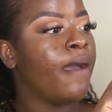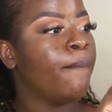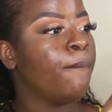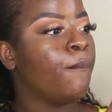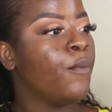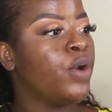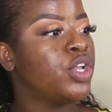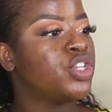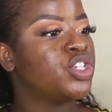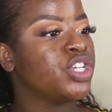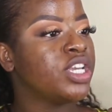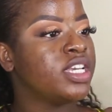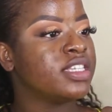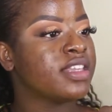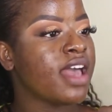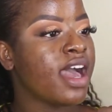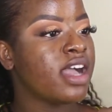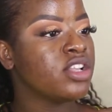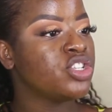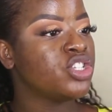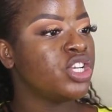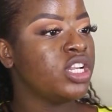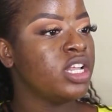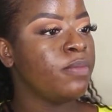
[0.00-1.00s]
which is
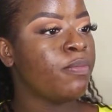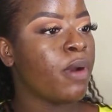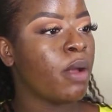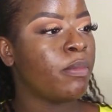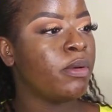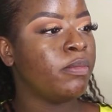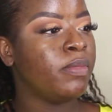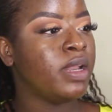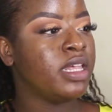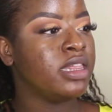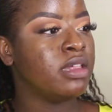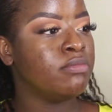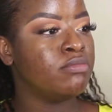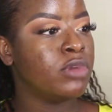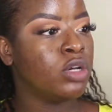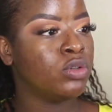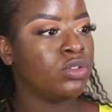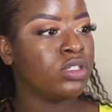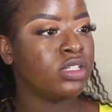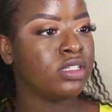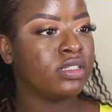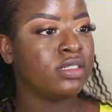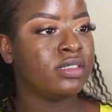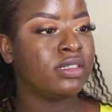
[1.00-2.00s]
actually probably the
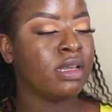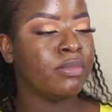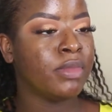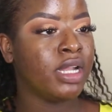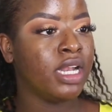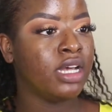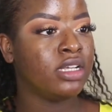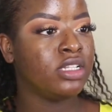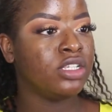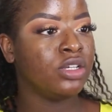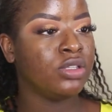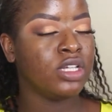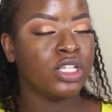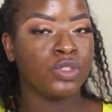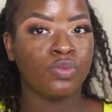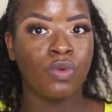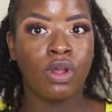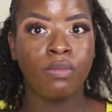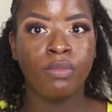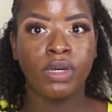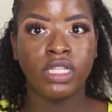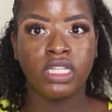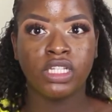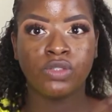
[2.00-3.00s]
most similar to this
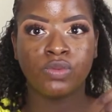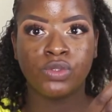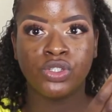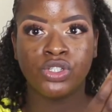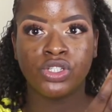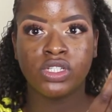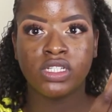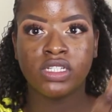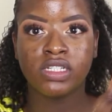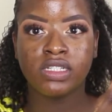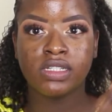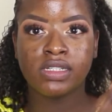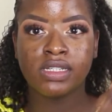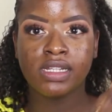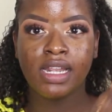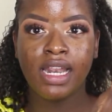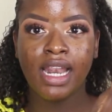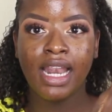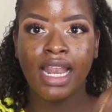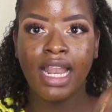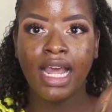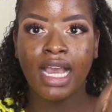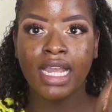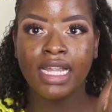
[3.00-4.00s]
one, but this one's just
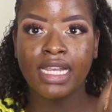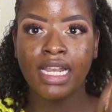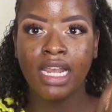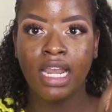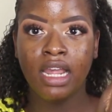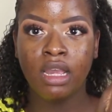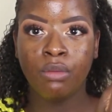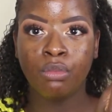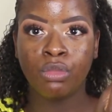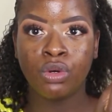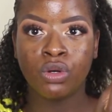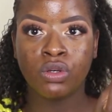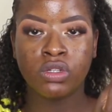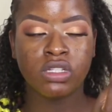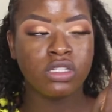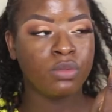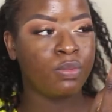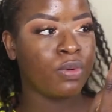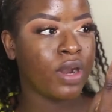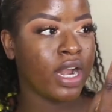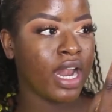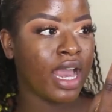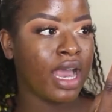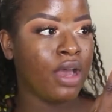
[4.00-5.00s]
slightly more
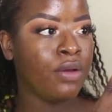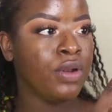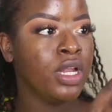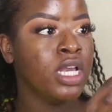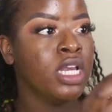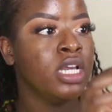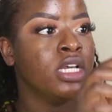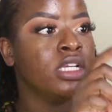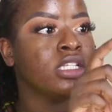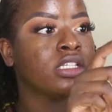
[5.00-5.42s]
spread out.